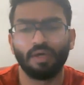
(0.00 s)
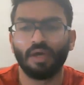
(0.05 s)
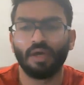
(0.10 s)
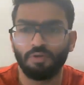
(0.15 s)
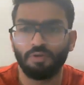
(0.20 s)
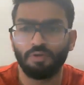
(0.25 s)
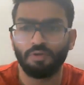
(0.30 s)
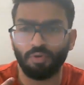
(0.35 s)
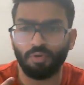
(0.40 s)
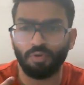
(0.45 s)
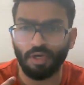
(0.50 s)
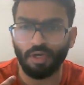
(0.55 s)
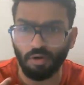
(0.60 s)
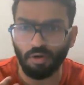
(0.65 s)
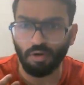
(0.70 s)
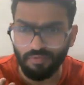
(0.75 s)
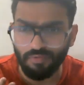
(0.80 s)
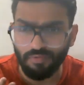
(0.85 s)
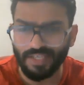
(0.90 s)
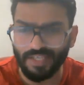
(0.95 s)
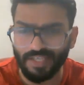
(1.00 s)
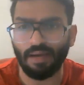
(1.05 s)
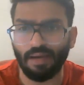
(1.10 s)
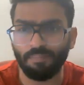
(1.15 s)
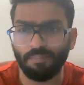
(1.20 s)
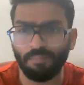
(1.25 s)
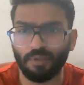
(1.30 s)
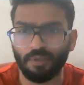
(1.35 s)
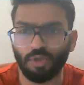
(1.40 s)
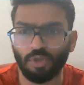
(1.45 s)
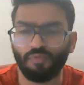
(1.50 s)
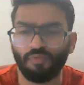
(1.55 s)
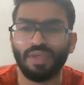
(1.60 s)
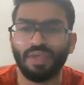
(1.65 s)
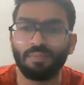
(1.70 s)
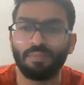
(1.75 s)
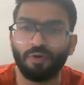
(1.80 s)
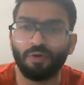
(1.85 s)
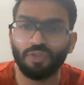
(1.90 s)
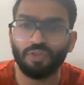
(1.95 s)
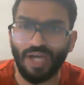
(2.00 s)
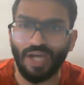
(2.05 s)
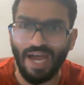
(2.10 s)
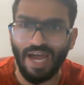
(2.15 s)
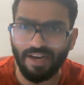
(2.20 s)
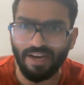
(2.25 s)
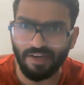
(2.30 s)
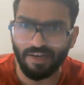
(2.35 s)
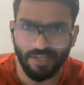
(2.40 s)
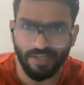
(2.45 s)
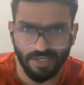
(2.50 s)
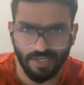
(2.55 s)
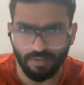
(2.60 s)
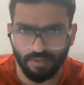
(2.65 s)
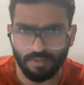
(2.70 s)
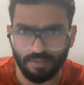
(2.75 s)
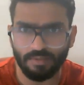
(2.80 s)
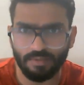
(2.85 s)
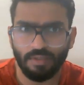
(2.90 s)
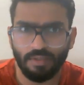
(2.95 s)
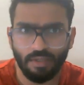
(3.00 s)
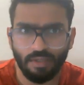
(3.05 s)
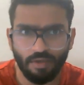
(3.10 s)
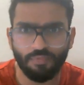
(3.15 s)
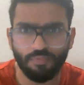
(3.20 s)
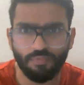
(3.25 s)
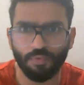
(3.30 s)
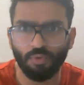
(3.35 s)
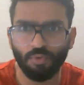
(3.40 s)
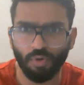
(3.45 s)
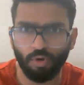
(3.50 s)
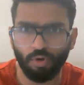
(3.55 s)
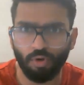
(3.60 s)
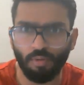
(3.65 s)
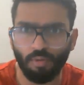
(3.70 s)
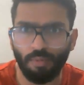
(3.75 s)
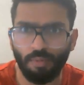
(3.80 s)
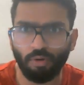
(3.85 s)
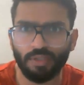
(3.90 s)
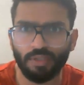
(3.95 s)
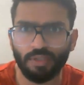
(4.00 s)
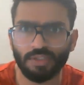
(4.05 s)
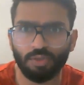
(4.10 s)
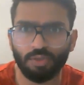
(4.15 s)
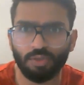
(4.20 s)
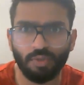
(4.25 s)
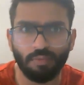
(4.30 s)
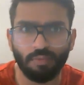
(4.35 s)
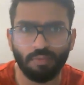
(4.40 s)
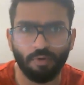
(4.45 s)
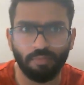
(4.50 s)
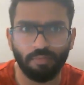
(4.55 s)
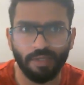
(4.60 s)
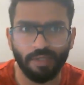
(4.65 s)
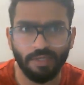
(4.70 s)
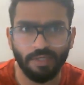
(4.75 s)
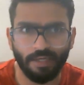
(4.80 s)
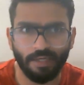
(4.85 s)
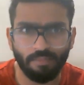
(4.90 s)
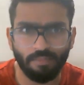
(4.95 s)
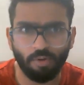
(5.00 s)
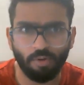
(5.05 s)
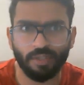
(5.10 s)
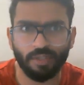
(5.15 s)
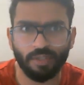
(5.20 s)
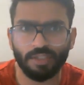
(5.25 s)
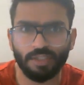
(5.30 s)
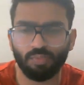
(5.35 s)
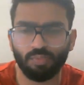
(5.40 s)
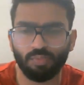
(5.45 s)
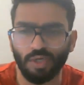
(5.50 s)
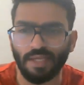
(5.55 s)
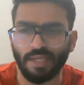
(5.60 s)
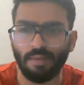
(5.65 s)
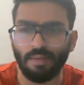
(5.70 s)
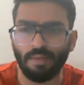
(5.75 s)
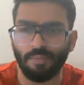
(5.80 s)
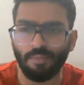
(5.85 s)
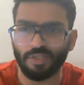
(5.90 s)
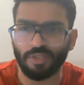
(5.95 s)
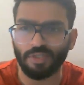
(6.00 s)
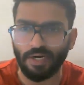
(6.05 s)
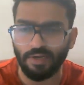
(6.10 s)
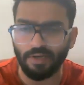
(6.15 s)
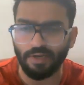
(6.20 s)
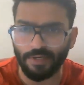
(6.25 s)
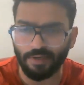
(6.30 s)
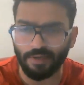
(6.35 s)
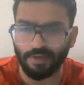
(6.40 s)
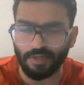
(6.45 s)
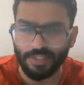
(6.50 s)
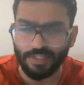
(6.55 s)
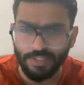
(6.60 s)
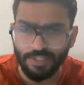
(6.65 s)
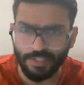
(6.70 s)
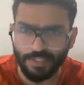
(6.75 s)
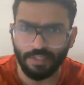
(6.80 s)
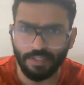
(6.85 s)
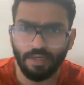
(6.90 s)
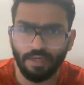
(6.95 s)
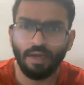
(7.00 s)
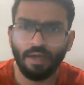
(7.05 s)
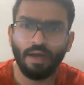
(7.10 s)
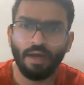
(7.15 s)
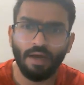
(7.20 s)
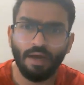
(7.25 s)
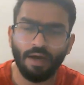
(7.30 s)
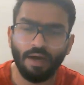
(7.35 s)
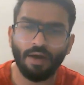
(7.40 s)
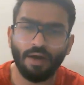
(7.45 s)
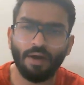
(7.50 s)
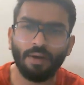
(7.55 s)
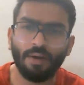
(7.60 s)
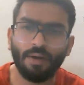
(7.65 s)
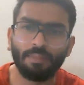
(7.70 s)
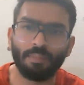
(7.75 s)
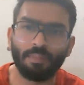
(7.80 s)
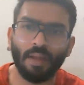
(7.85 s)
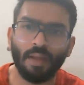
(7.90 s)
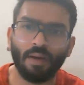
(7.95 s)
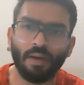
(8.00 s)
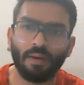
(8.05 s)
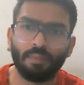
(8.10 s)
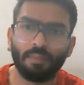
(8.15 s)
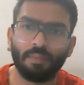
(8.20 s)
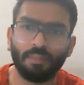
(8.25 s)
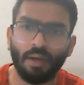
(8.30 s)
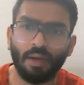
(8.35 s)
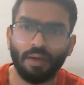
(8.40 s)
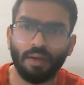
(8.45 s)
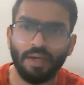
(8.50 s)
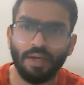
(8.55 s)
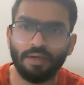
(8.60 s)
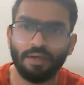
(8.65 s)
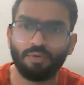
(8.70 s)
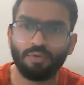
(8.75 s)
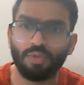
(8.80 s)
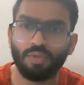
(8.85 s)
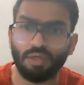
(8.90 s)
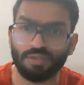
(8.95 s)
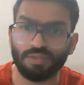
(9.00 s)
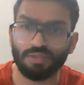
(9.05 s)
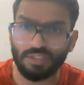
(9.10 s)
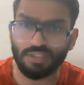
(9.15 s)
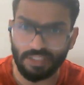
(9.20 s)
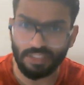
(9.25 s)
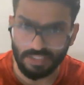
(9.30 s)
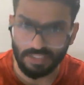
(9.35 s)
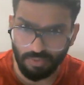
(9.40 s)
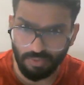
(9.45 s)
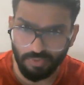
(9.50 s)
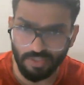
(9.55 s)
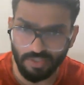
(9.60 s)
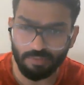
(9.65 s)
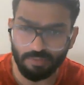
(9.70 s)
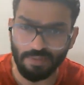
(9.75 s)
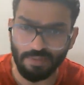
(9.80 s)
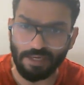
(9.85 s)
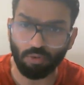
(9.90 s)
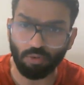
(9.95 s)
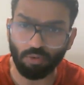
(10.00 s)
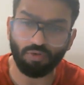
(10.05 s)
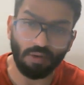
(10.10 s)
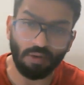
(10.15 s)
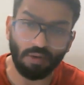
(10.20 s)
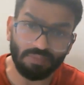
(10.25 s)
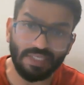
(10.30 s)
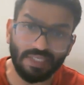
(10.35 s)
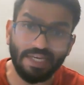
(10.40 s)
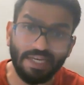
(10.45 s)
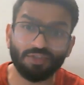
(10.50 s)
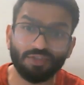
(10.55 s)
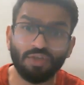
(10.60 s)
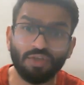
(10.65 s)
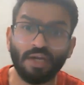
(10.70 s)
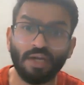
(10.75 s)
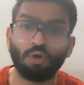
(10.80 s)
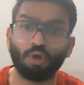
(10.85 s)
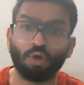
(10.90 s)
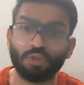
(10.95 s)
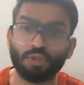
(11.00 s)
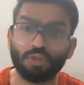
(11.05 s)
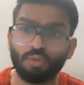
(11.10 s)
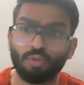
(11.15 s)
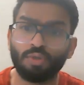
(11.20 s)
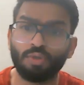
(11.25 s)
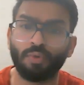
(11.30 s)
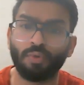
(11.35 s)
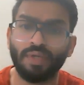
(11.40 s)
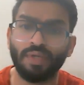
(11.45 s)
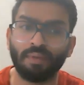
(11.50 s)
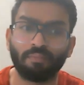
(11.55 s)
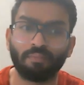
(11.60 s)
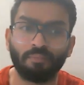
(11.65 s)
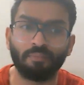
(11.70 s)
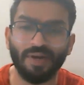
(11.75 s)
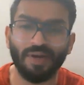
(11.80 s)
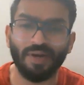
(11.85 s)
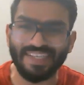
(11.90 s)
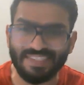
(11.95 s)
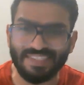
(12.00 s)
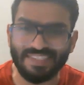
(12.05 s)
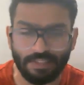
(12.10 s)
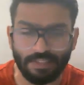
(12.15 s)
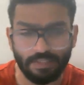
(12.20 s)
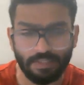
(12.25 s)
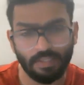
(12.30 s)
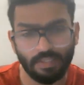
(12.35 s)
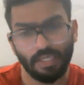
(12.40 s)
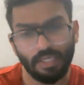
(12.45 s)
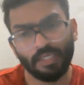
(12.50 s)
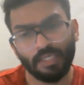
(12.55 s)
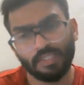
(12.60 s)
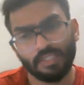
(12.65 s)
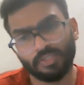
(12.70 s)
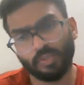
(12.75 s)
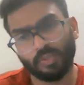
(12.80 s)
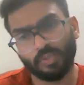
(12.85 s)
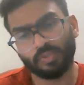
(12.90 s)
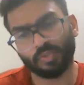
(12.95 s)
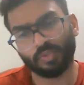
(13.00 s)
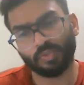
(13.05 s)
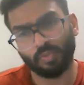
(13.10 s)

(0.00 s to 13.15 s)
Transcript: You can give examples of Cambridge Analytica. If you don't know about this, you can probably read about this, what Cambridge Analytica did in 2016 with respect to Trump's election, and also during Brexit. So